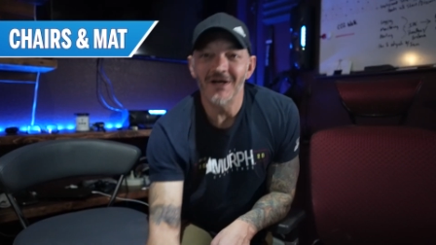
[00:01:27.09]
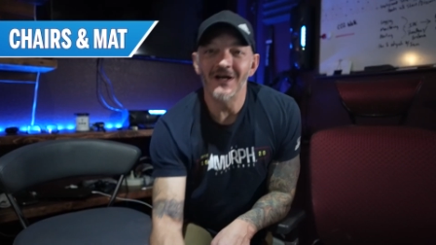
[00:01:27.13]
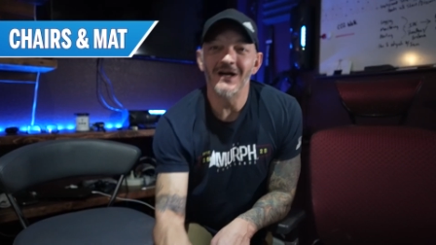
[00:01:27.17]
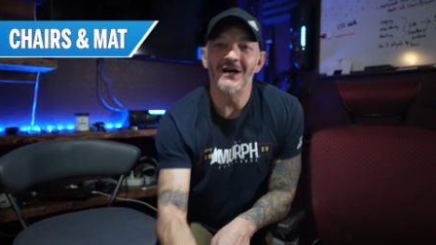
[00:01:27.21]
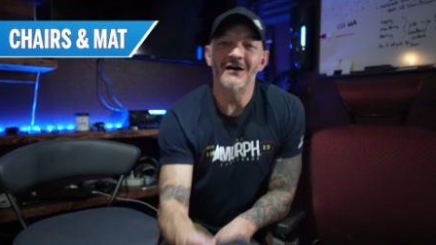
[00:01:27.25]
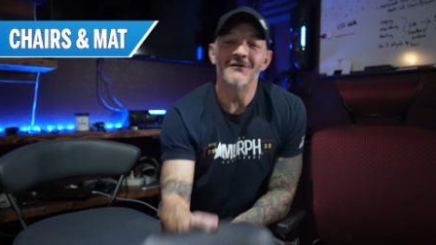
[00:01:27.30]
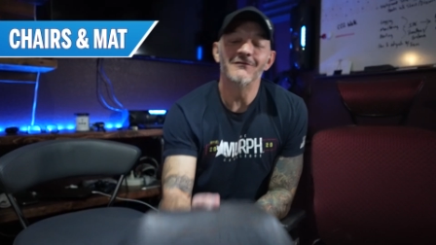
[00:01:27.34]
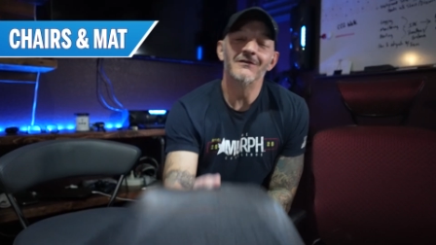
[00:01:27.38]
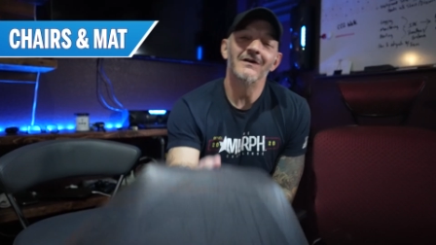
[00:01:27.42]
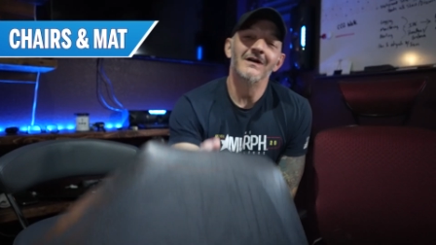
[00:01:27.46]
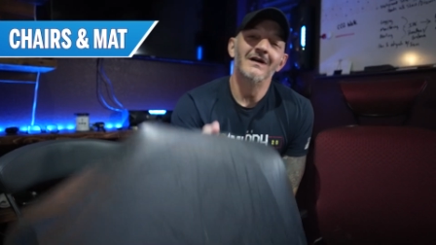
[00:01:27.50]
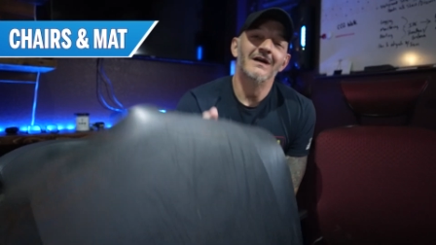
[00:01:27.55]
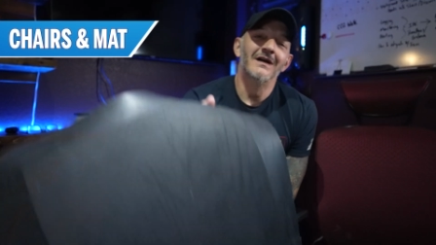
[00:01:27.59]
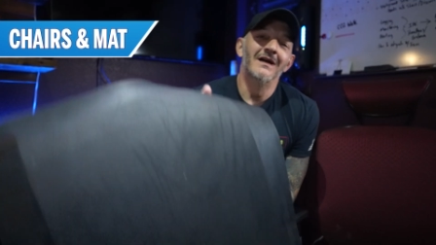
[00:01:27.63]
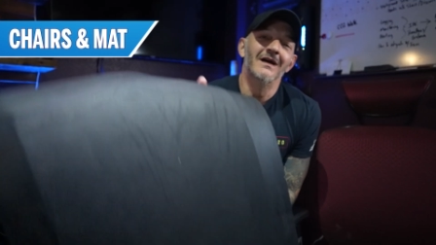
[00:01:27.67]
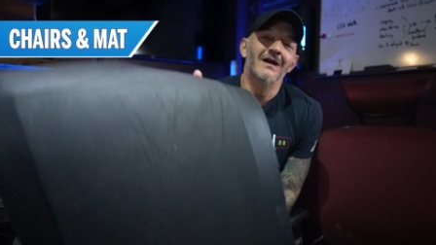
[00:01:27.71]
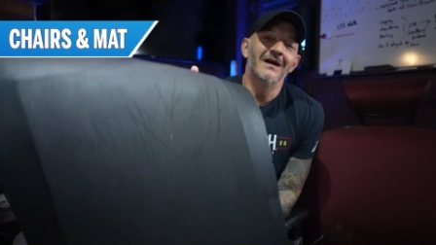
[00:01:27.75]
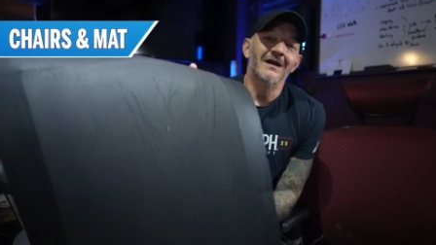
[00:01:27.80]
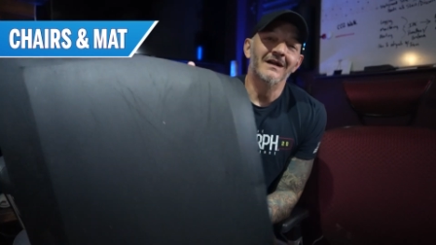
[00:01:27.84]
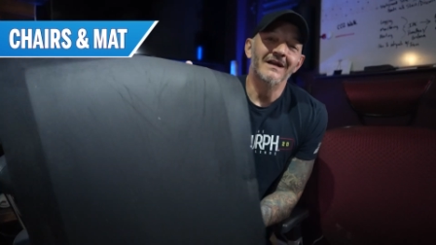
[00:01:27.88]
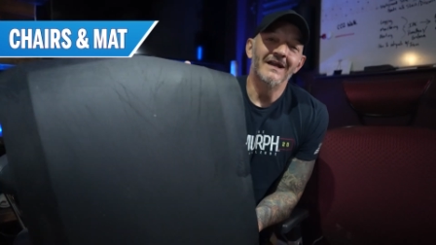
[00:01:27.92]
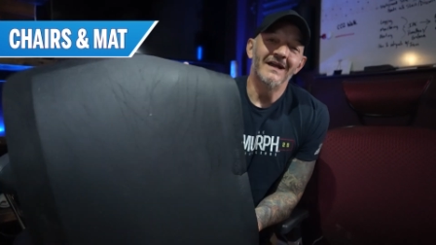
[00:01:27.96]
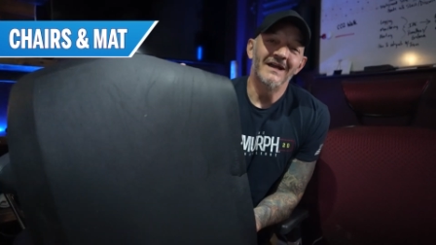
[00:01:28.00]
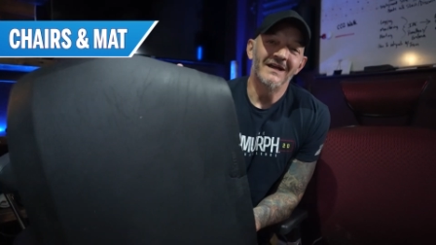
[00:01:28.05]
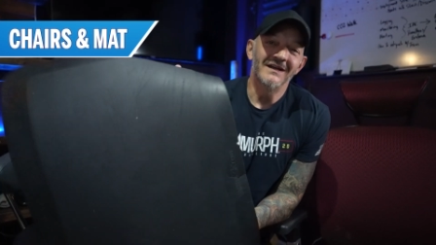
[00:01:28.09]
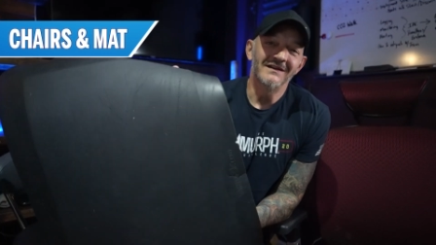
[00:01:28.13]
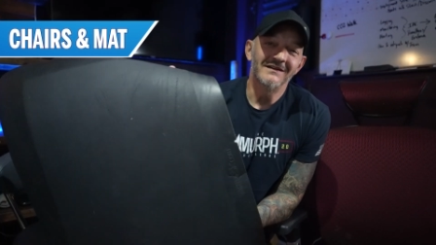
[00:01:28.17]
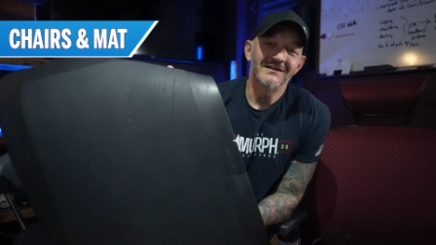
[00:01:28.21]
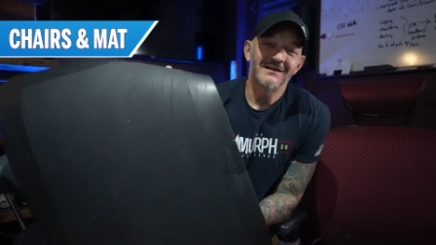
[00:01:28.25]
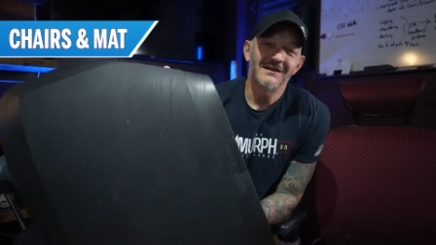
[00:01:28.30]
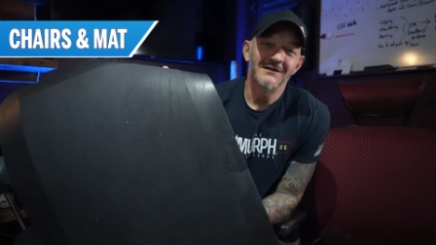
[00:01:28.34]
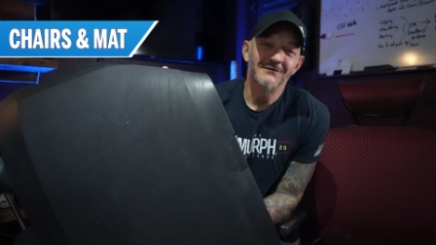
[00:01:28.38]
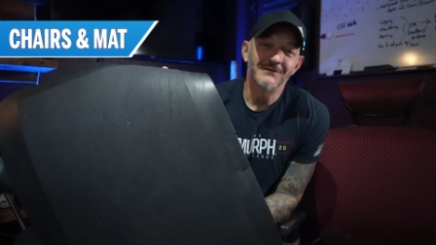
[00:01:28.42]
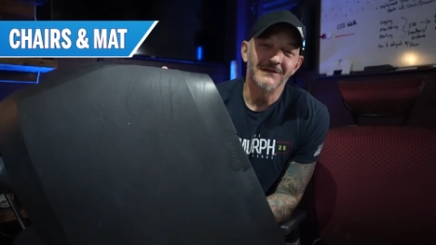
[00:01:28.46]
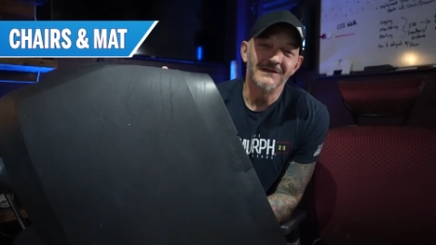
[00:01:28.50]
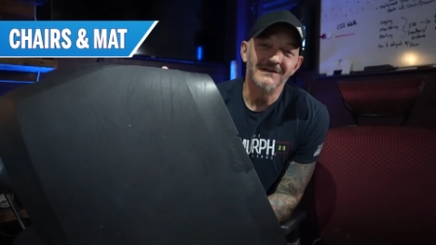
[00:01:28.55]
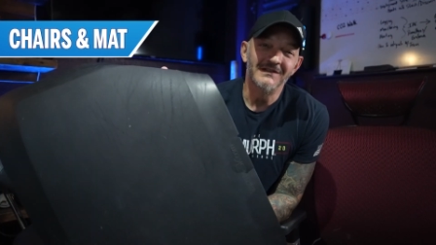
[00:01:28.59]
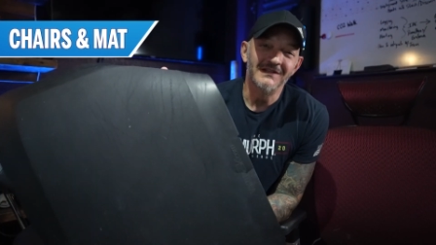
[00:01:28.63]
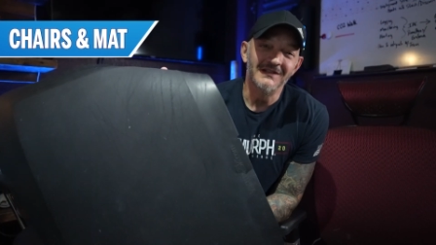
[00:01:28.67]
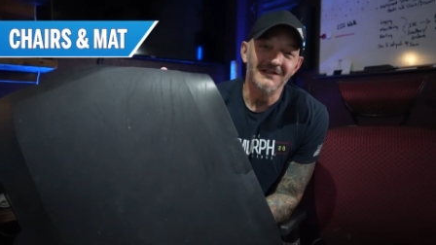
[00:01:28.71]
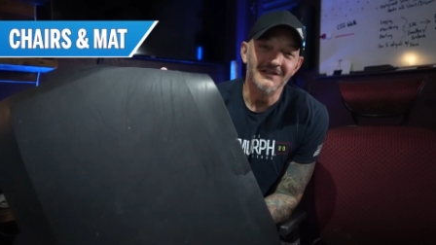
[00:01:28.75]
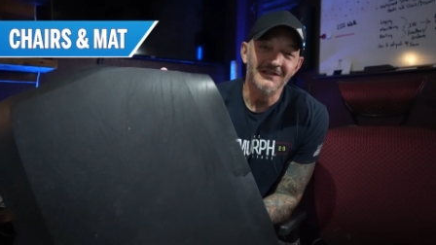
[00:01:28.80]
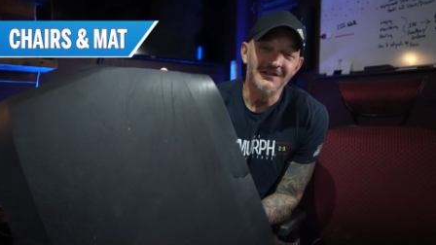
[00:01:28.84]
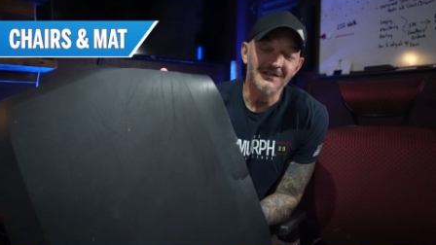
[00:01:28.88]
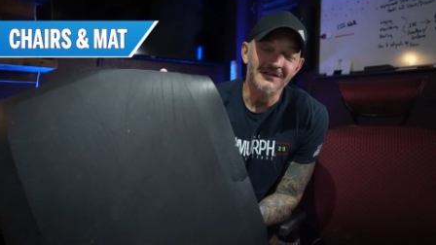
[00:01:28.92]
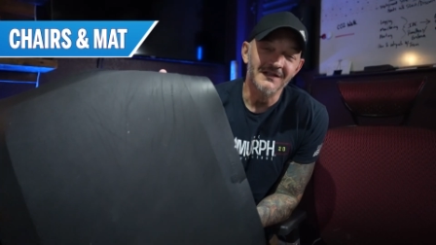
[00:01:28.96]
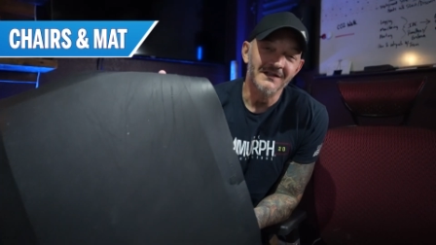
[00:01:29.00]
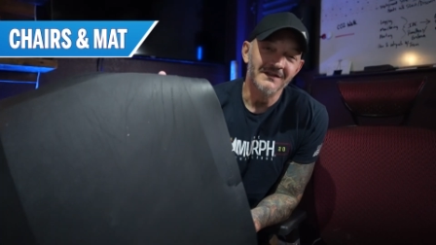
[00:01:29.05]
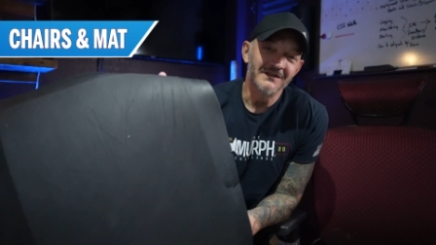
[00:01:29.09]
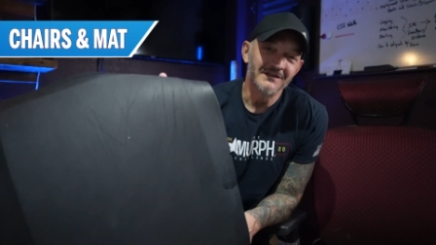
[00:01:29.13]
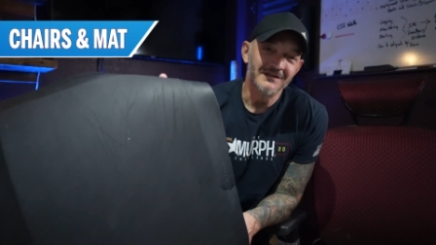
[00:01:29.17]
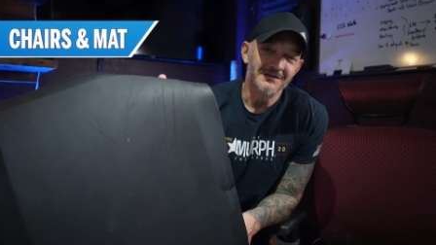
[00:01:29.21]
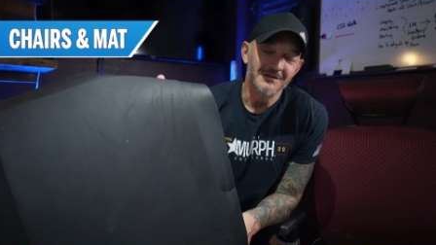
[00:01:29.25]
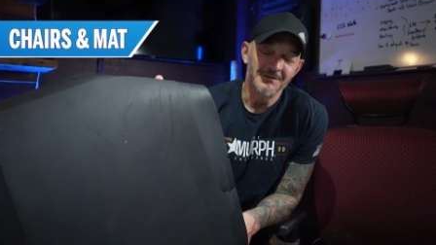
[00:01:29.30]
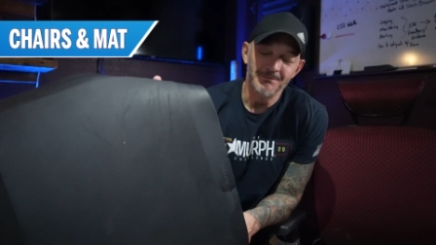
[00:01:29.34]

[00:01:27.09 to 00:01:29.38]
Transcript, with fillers: have an anti-fatigue